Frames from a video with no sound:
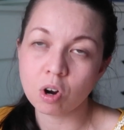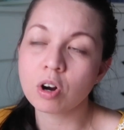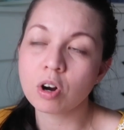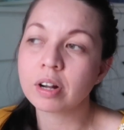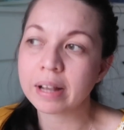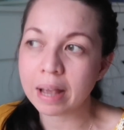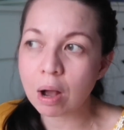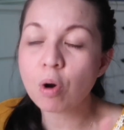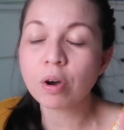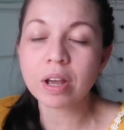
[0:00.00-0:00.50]

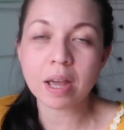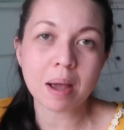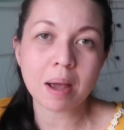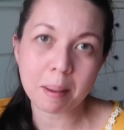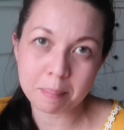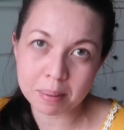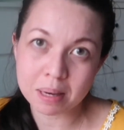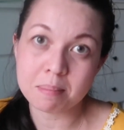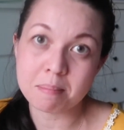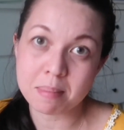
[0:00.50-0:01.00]
or okay,
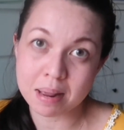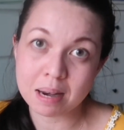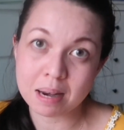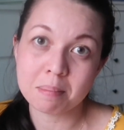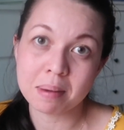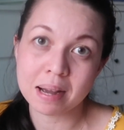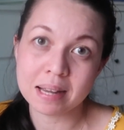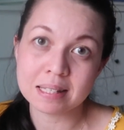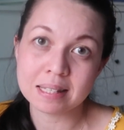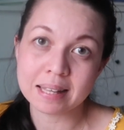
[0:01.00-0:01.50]
I mean
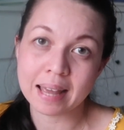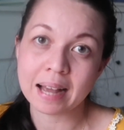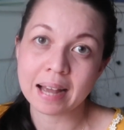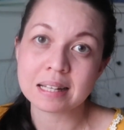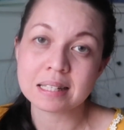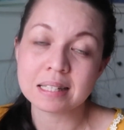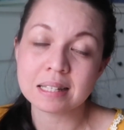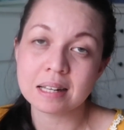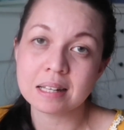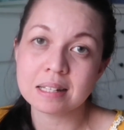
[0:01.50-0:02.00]
minimize the
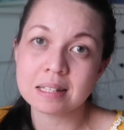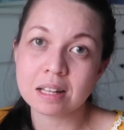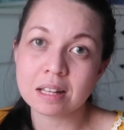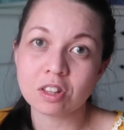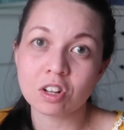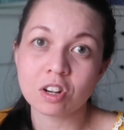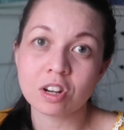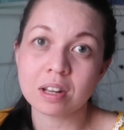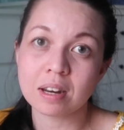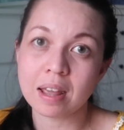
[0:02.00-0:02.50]
accidents
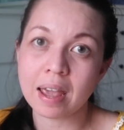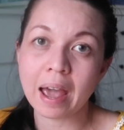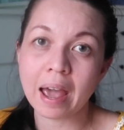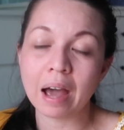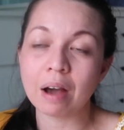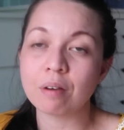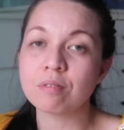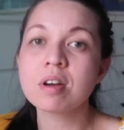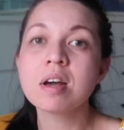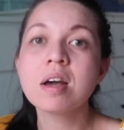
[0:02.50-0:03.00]
that they're gonna
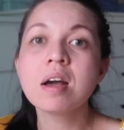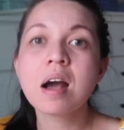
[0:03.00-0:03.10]
have,